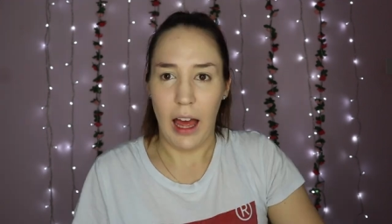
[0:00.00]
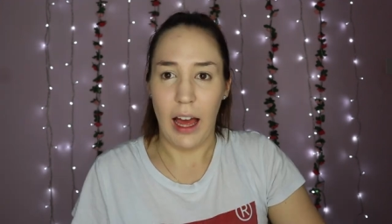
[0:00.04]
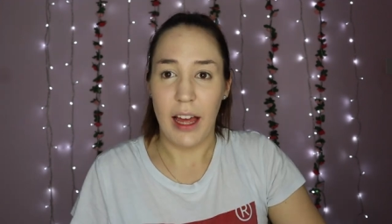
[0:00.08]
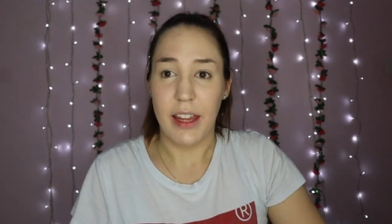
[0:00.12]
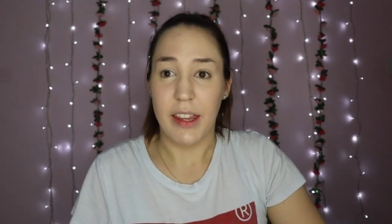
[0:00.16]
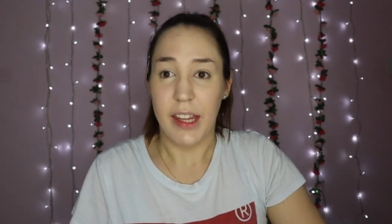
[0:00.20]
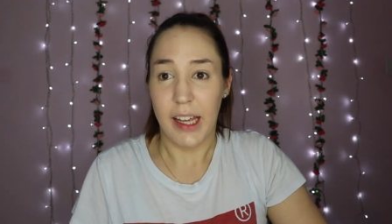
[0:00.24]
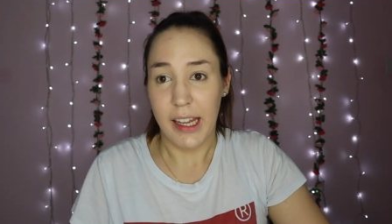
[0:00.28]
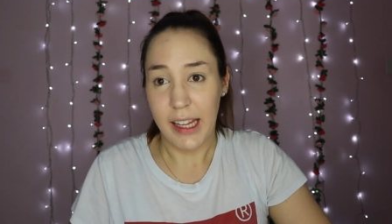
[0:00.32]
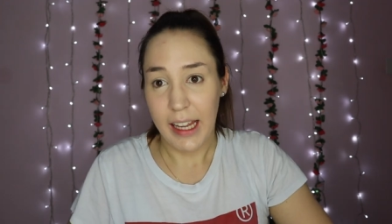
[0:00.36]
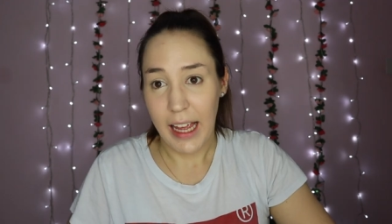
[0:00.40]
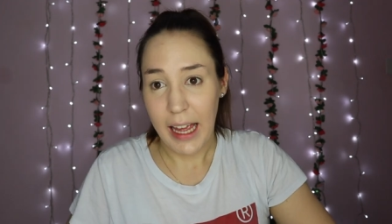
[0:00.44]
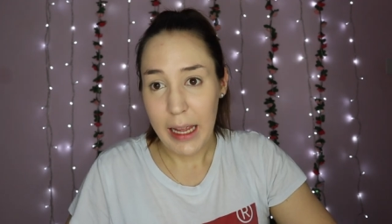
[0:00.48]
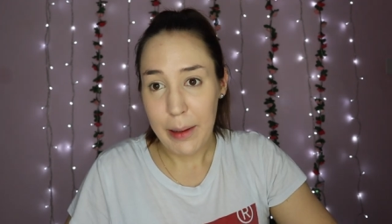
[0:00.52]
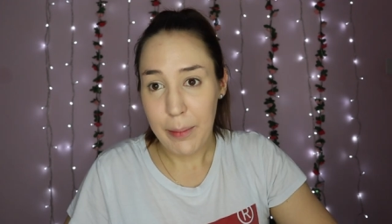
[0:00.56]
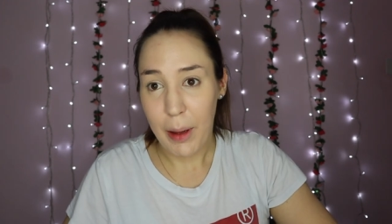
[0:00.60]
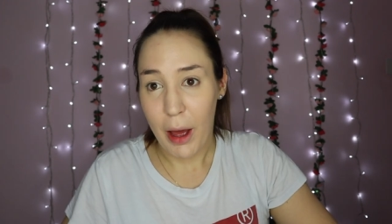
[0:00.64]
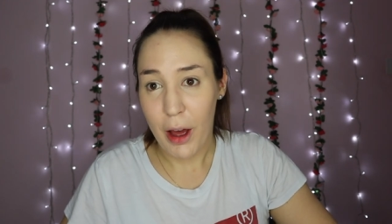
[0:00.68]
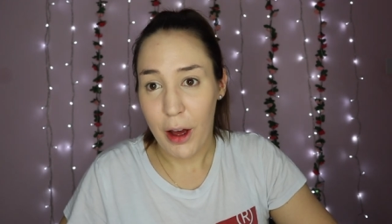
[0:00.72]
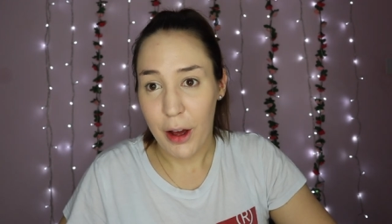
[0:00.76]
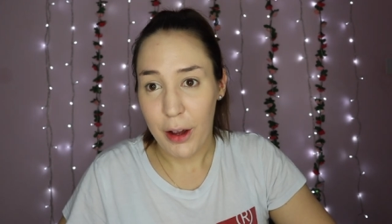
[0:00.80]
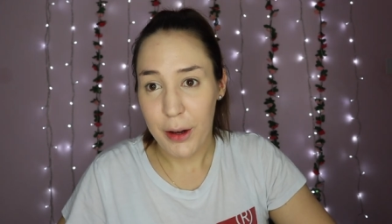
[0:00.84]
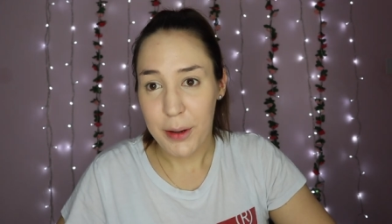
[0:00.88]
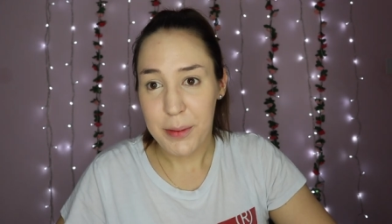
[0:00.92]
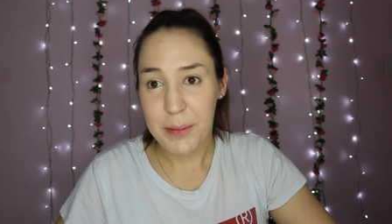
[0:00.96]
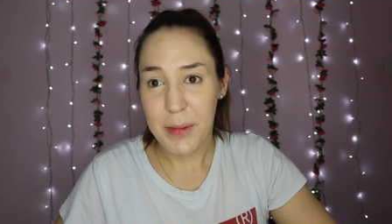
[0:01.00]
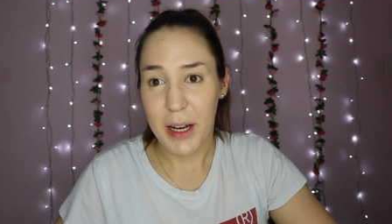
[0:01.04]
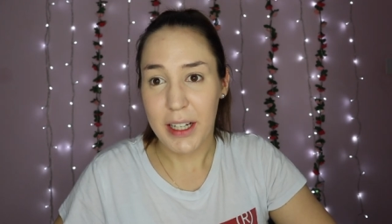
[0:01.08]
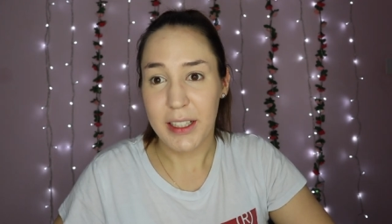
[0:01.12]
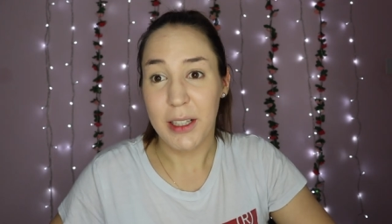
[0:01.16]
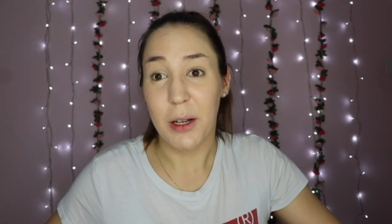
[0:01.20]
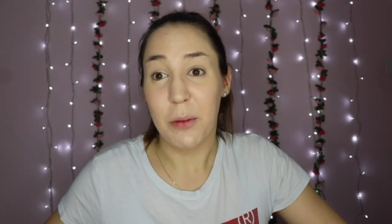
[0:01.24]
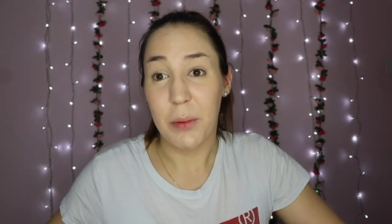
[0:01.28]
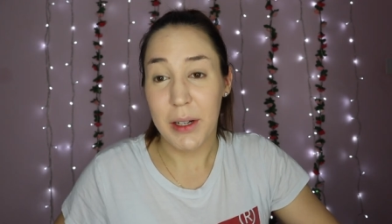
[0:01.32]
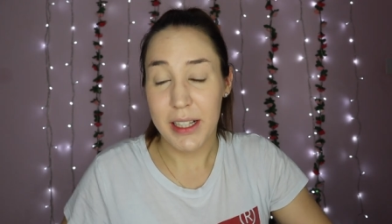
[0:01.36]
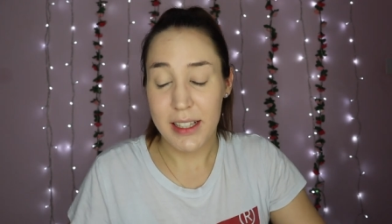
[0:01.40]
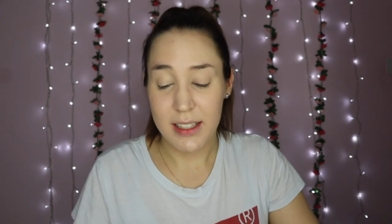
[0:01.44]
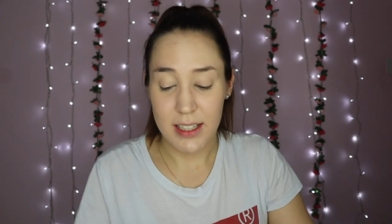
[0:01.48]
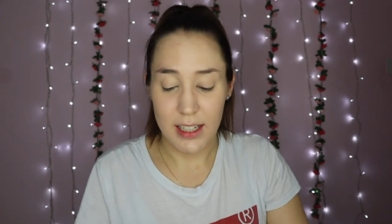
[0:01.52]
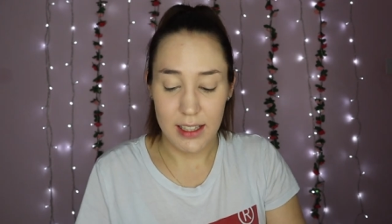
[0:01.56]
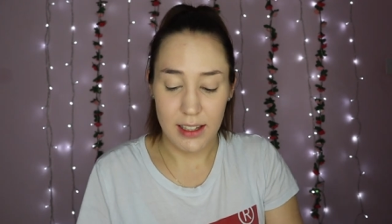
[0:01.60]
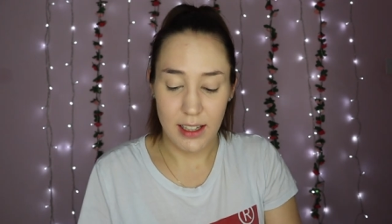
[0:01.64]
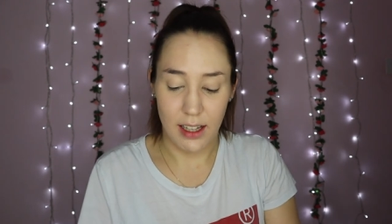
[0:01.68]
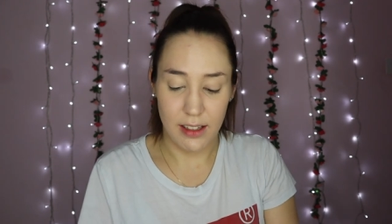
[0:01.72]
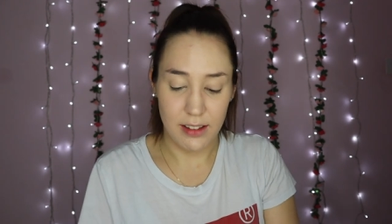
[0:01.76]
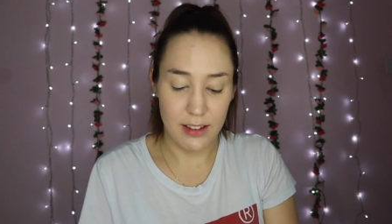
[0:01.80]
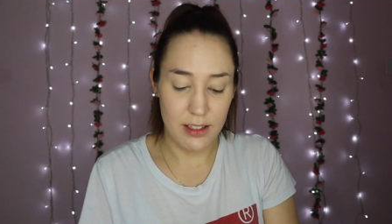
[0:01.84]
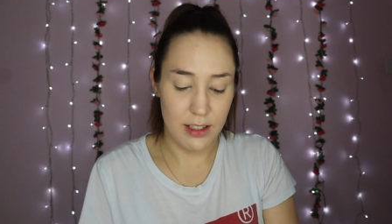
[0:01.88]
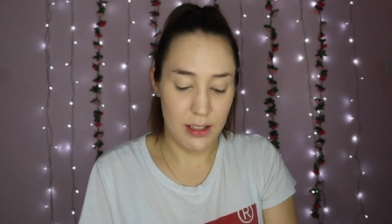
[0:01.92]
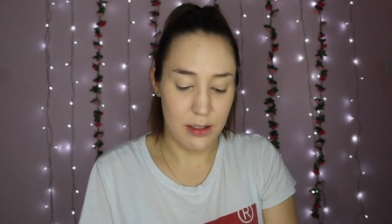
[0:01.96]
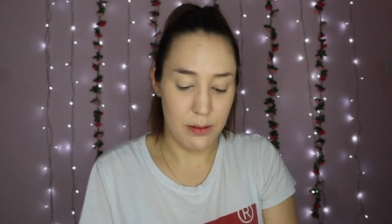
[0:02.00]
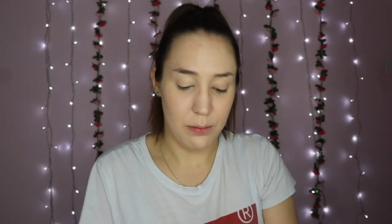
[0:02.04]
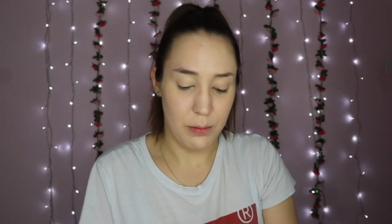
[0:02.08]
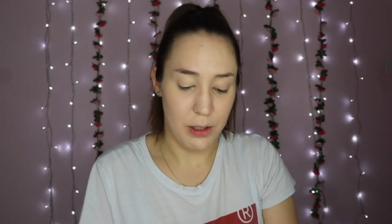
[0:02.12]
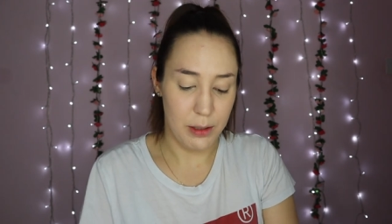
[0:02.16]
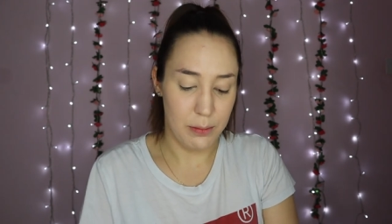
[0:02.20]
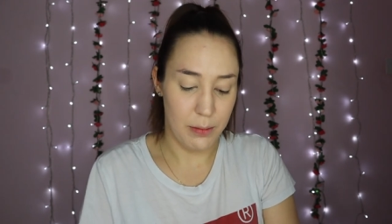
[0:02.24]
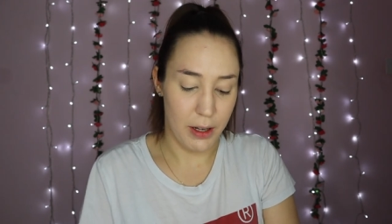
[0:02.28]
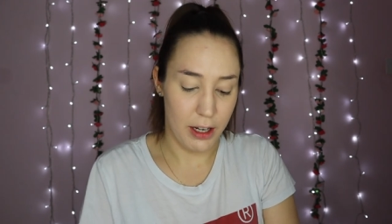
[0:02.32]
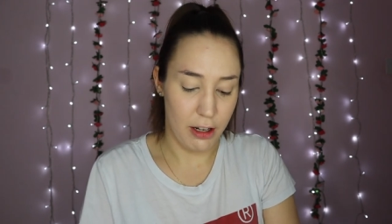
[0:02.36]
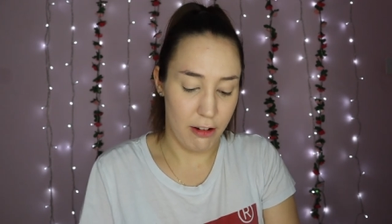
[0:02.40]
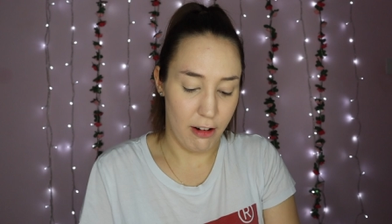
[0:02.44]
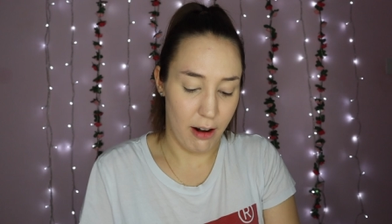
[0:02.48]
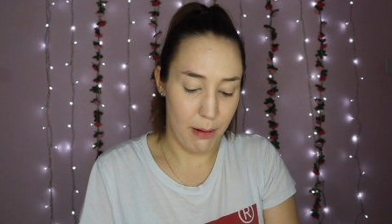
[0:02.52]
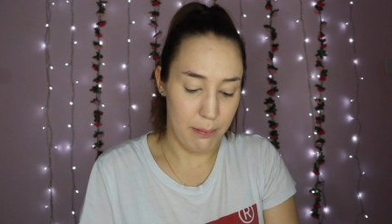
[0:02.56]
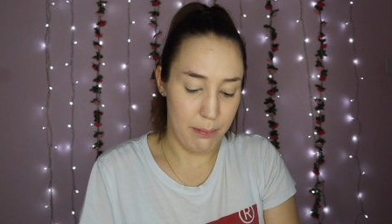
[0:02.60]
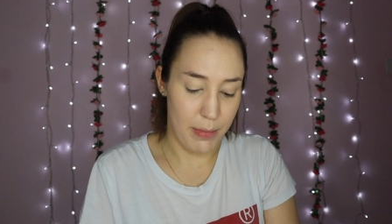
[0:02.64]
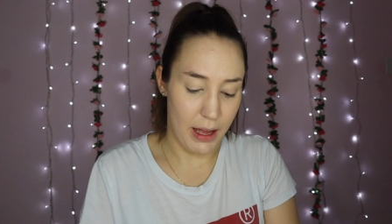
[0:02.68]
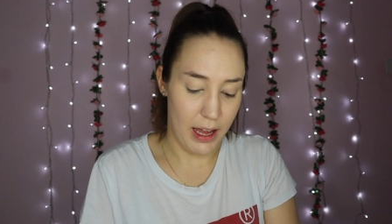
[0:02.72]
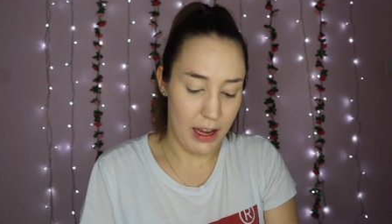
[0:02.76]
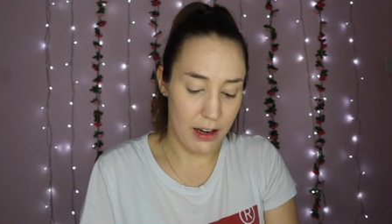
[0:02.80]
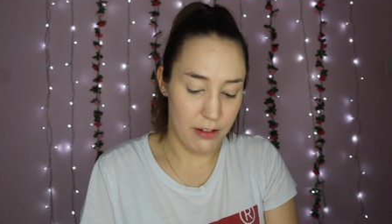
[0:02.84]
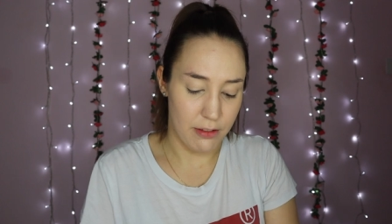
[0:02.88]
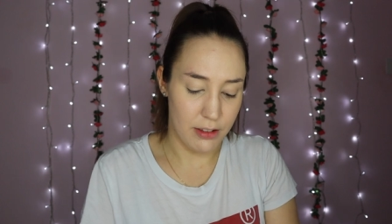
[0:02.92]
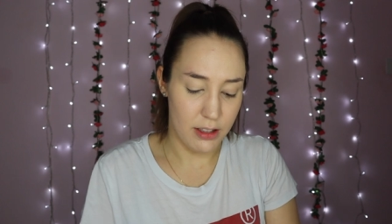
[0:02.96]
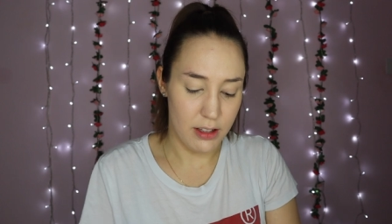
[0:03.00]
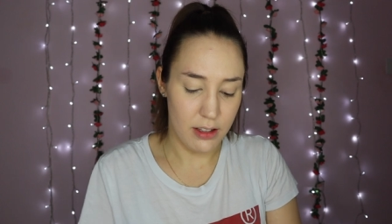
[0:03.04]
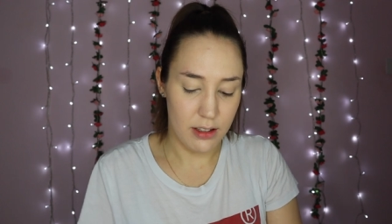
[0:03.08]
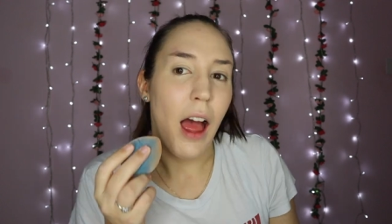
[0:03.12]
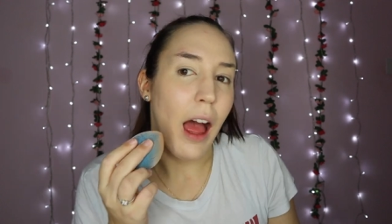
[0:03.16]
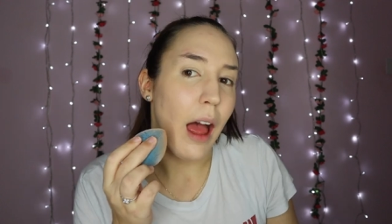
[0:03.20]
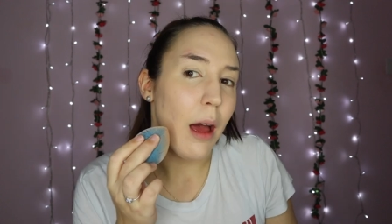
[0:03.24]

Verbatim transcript: I then came home and I went to London with my grandparents.